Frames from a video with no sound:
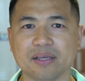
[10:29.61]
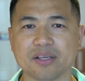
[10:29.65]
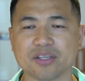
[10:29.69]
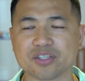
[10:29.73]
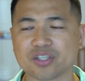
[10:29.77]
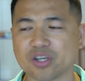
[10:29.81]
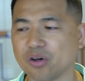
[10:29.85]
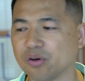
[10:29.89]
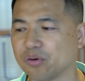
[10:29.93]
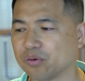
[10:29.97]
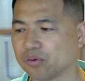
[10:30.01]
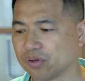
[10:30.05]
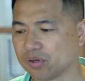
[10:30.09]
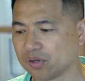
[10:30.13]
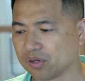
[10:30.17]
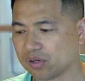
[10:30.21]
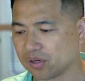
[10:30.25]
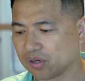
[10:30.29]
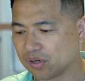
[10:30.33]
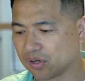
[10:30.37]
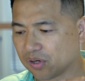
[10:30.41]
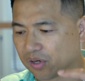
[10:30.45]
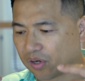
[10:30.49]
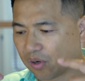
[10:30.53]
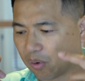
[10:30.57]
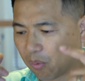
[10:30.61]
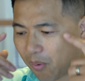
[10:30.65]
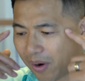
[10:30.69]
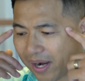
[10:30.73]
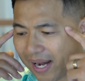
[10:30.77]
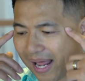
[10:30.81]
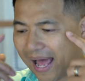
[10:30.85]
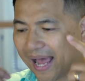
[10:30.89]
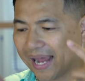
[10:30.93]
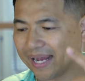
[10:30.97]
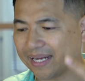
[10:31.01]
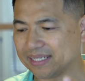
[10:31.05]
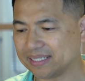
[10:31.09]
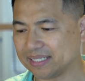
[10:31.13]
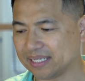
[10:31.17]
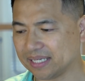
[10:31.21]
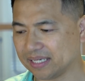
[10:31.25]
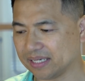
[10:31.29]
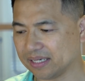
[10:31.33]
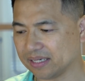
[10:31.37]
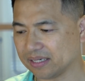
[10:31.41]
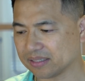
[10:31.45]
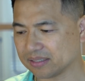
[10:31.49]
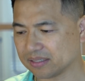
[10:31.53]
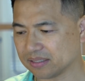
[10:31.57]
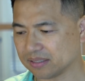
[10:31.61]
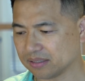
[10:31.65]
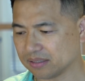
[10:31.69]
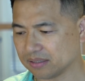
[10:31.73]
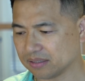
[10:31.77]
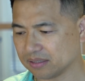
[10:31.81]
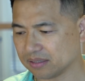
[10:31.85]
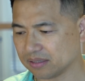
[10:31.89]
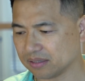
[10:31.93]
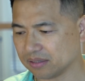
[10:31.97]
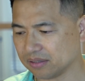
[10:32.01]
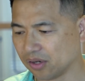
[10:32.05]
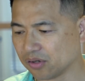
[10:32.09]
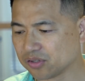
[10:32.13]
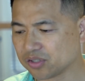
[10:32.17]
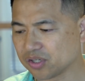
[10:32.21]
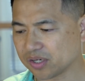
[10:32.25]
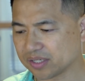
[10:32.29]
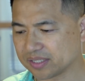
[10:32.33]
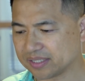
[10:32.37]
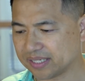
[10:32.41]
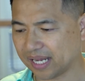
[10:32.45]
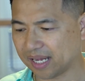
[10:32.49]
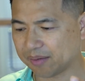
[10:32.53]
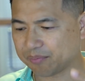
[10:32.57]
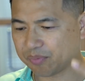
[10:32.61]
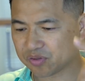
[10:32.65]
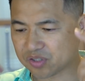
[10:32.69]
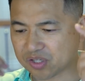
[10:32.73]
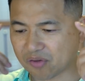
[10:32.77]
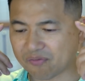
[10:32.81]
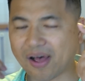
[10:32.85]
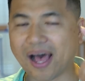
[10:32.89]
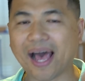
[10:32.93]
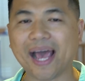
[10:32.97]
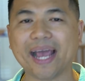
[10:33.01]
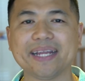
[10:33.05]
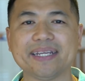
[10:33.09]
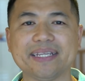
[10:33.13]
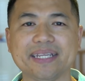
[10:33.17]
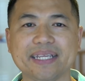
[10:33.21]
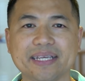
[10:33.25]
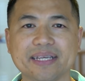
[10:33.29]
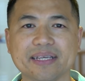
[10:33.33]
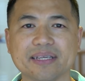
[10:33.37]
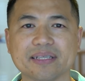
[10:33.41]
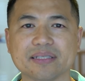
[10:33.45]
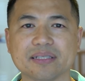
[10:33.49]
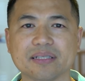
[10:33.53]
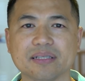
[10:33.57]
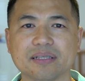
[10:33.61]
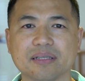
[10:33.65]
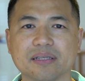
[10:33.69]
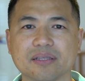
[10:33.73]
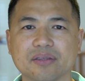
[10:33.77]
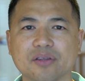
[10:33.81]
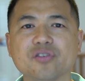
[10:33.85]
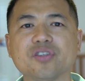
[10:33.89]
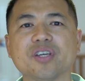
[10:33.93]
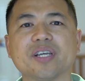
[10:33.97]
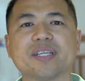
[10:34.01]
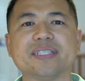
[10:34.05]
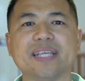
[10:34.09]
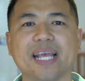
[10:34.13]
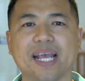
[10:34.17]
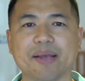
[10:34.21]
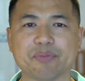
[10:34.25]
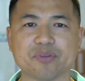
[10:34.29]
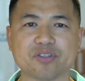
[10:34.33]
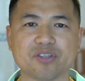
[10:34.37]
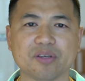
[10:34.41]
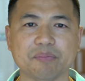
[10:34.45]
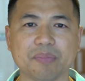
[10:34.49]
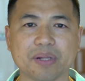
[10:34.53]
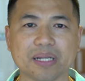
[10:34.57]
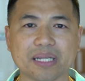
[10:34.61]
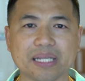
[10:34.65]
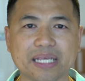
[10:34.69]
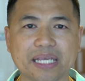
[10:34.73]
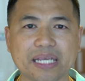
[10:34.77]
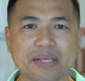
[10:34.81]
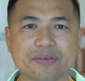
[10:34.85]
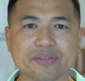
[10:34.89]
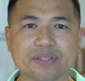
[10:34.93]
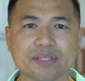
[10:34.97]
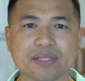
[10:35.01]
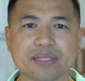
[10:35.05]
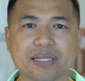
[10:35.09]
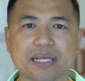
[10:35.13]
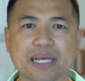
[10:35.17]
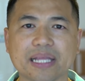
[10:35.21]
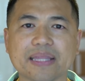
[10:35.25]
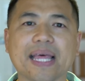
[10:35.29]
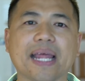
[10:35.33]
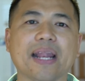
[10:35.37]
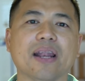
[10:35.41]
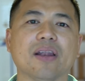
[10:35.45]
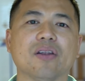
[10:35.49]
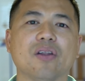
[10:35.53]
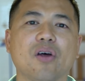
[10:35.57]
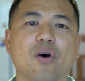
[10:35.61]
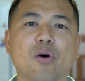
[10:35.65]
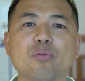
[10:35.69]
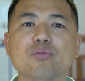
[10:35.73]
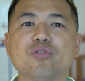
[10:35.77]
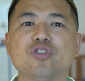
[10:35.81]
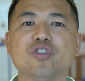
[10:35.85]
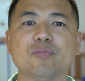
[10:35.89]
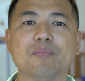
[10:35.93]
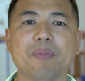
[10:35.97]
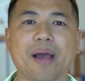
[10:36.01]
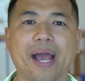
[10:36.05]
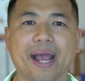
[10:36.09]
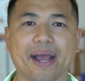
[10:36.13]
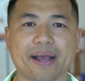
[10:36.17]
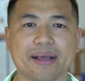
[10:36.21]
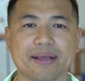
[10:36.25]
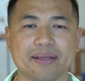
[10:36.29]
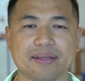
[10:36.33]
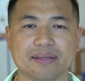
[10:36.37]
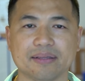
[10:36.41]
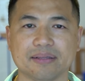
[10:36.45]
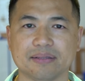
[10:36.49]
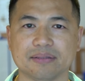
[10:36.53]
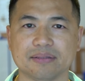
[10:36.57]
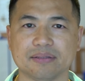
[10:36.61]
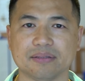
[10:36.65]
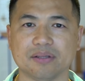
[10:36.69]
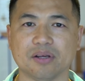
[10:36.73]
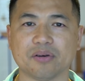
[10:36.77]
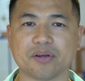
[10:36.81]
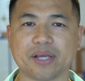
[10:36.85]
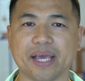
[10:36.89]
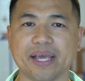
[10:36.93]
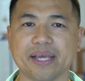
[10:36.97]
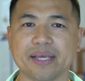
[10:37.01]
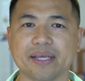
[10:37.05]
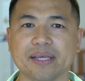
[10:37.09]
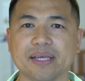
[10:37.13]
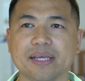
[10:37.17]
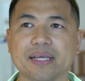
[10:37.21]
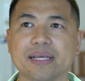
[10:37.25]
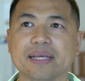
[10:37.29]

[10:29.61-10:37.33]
So what ideas, those are examples of ideas, those are examples of beliefs that hold you back, okay?